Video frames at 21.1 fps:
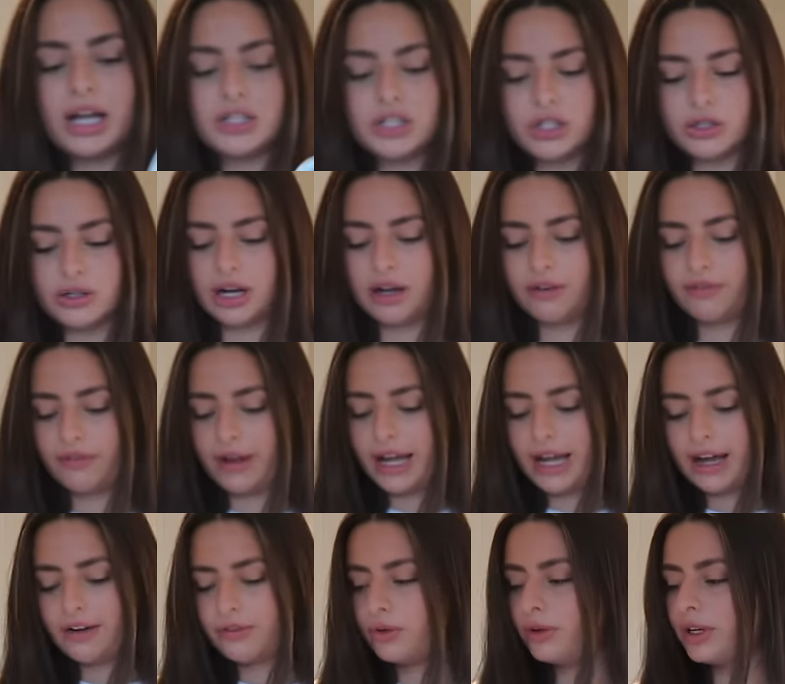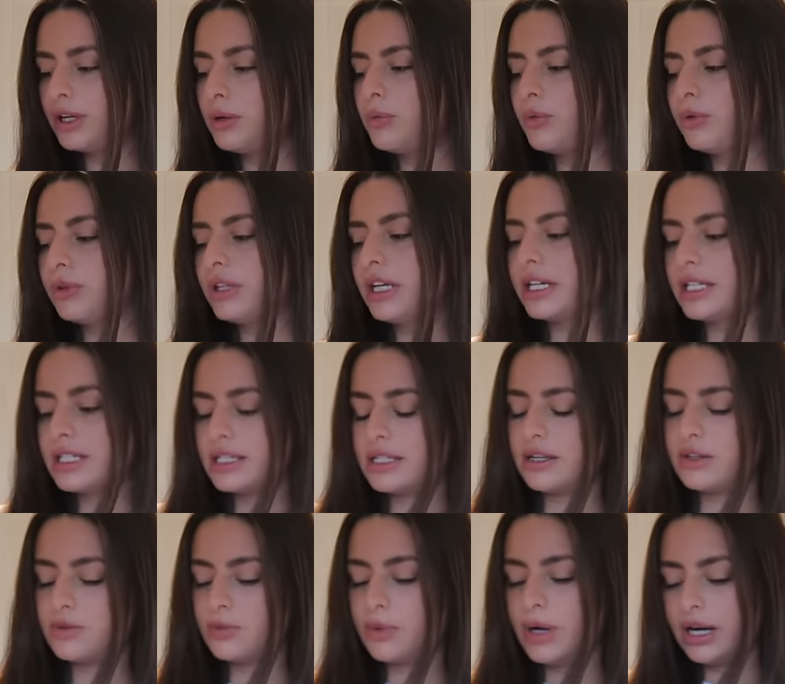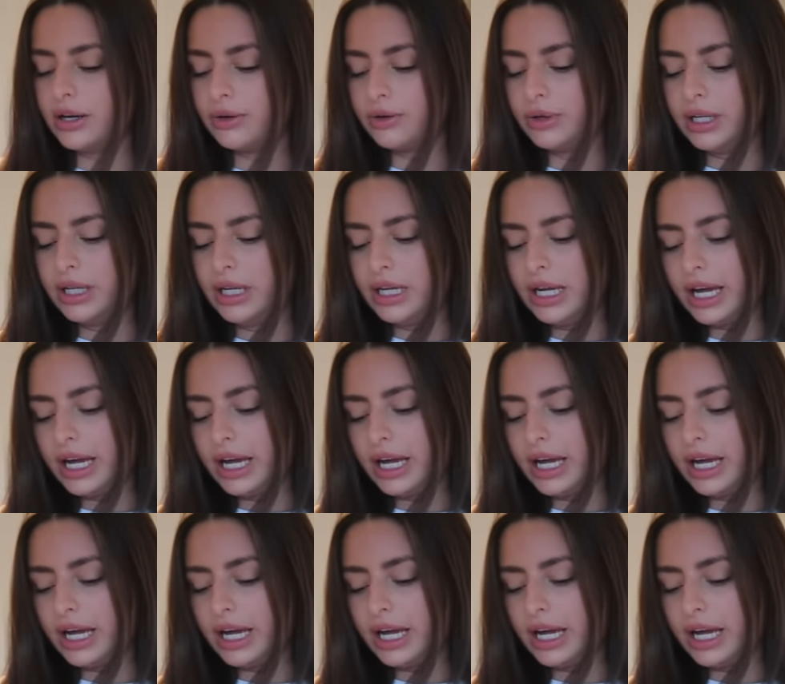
I do love. I have already worn this as well.